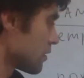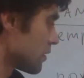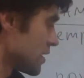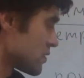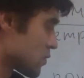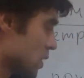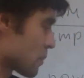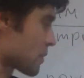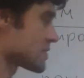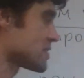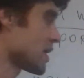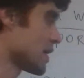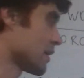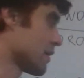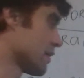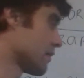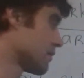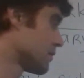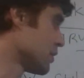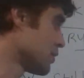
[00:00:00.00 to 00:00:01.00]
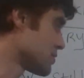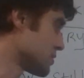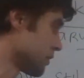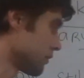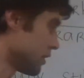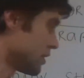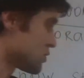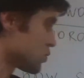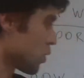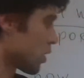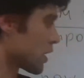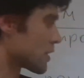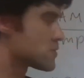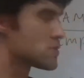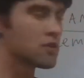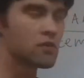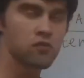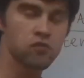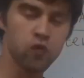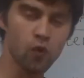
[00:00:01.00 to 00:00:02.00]
is represented using these words.
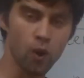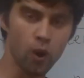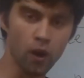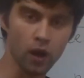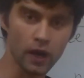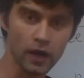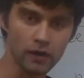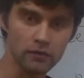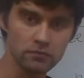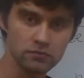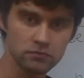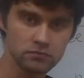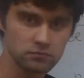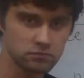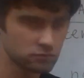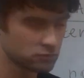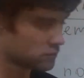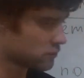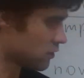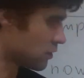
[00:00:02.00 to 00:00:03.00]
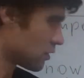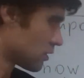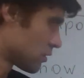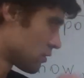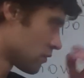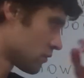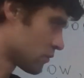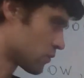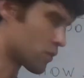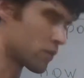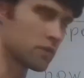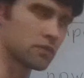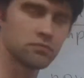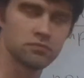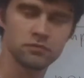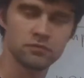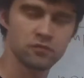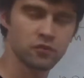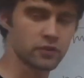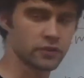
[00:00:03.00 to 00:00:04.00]
For
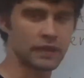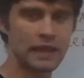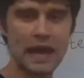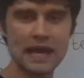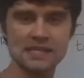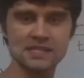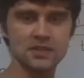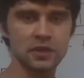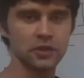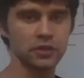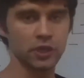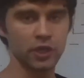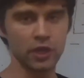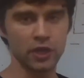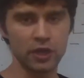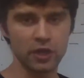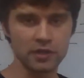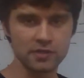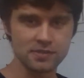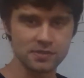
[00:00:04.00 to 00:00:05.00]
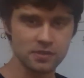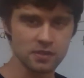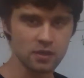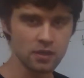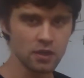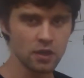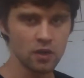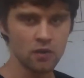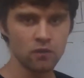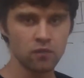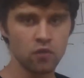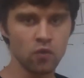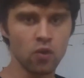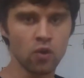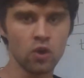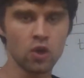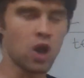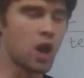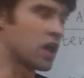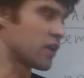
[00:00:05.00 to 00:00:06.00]
the last 10 years,
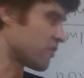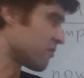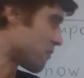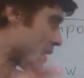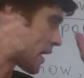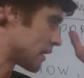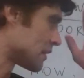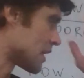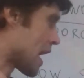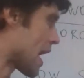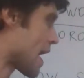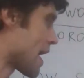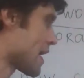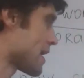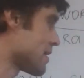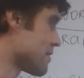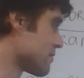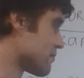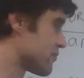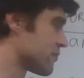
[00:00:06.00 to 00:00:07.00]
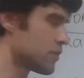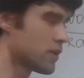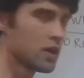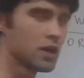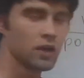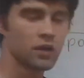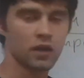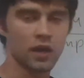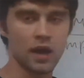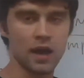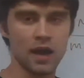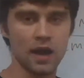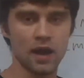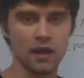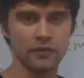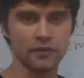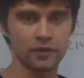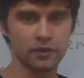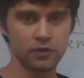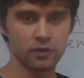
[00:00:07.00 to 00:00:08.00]
for all of my life,
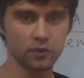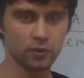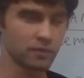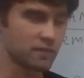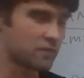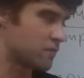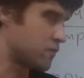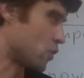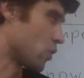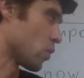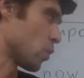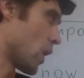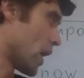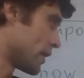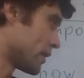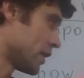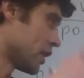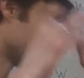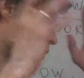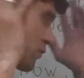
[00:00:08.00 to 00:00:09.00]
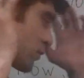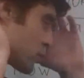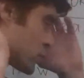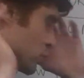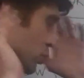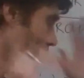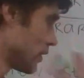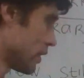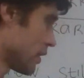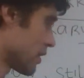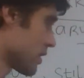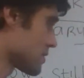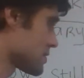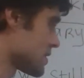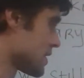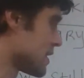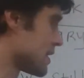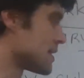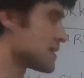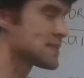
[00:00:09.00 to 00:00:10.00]
for 1 year, for 2
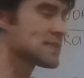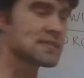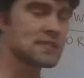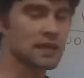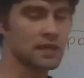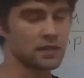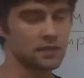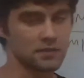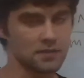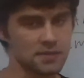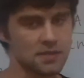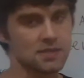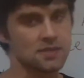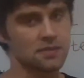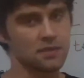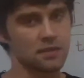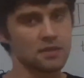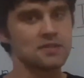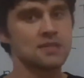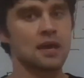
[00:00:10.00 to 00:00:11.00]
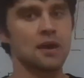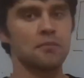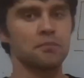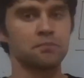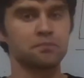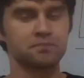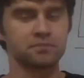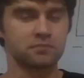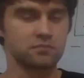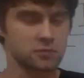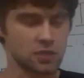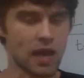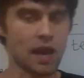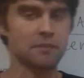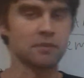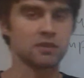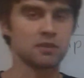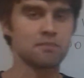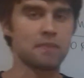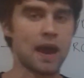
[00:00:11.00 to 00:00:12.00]
years, since some
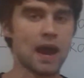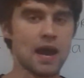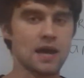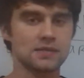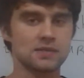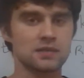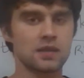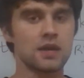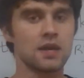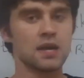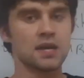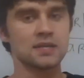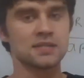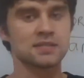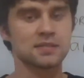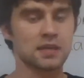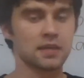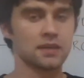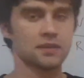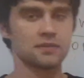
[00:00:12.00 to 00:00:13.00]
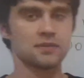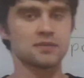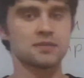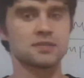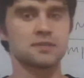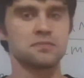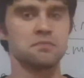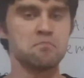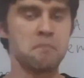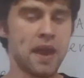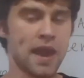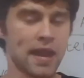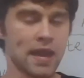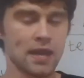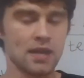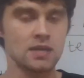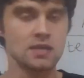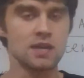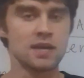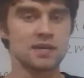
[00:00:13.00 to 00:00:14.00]
time in the past, since
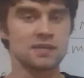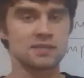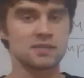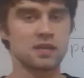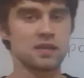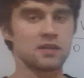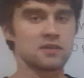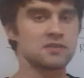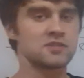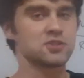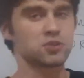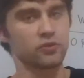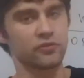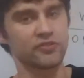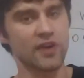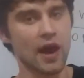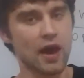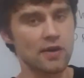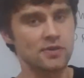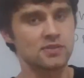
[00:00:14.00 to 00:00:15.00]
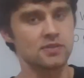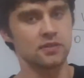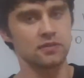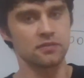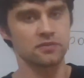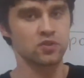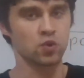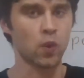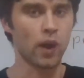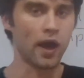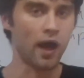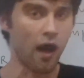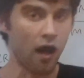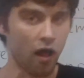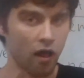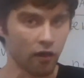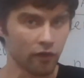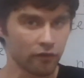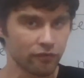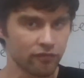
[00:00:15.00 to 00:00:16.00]
May, since
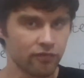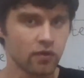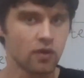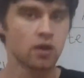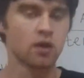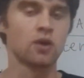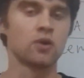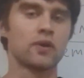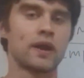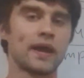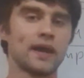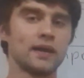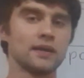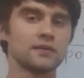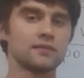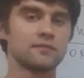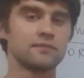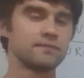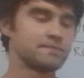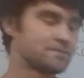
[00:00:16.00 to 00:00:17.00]
2012, alright?